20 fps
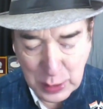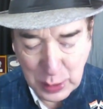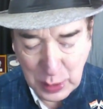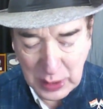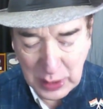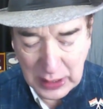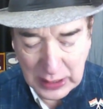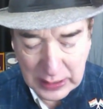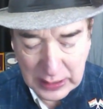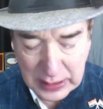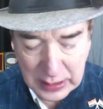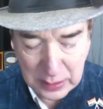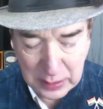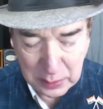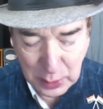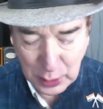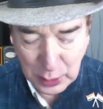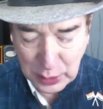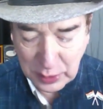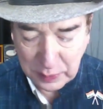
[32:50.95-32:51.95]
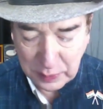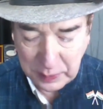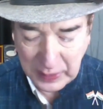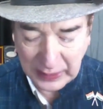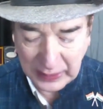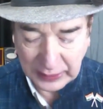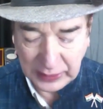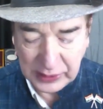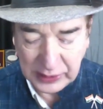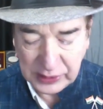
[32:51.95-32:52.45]
do a little more of
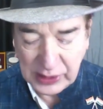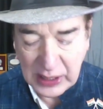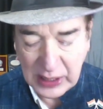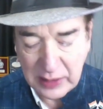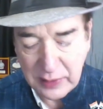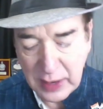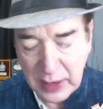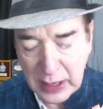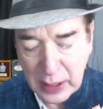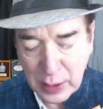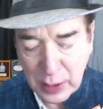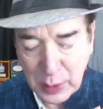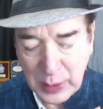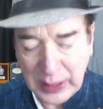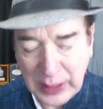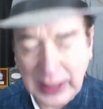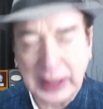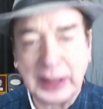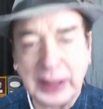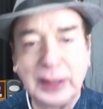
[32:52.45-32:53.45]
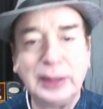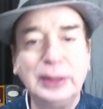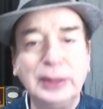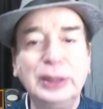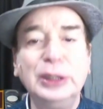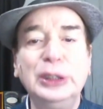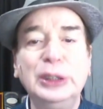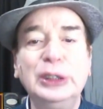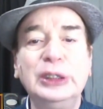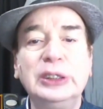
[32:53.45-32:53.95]
practice than we are doing uh,
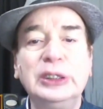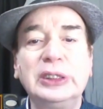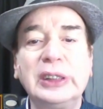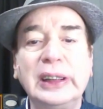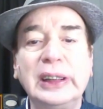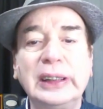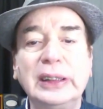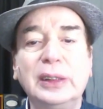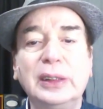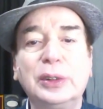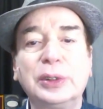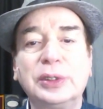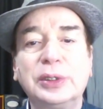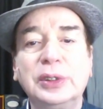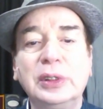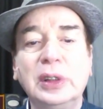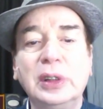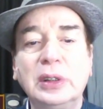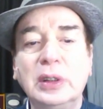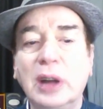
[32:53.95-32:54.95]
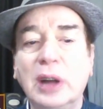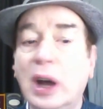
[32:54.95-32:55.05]
right now, isn't it?